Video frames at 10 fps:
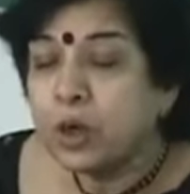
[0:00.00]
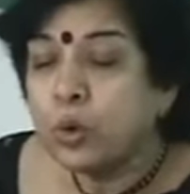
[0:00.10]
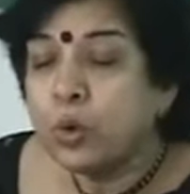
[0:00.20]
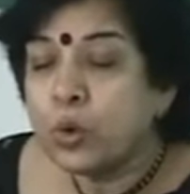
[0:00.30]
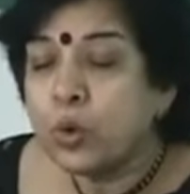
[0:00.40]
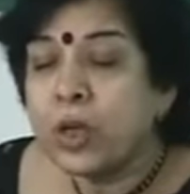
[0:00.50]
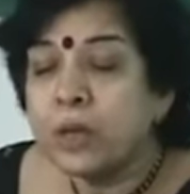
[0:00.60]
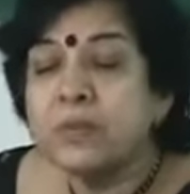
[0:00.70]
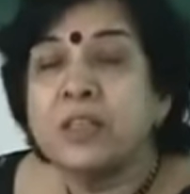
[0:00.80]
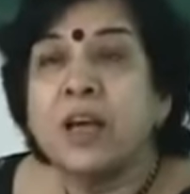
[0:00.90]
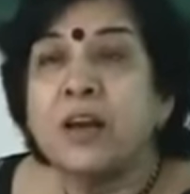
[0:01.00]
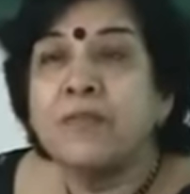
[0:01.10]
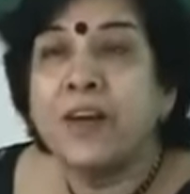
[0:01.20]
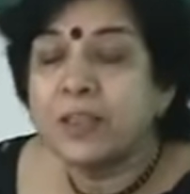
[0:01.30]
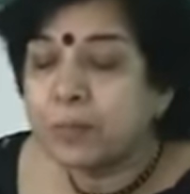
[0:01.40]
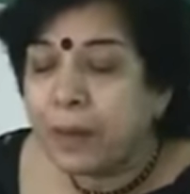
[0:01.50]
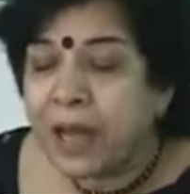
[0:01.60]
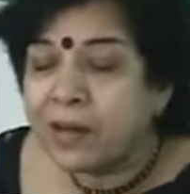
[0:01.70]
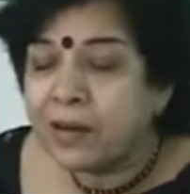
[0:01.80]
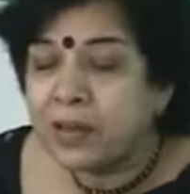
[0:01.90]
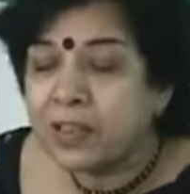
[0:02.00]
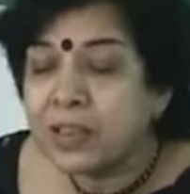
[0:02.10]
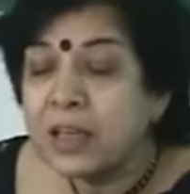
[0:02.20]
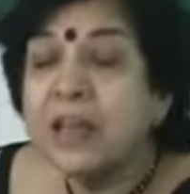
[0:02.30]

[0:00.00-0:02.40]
Guru himself as parents,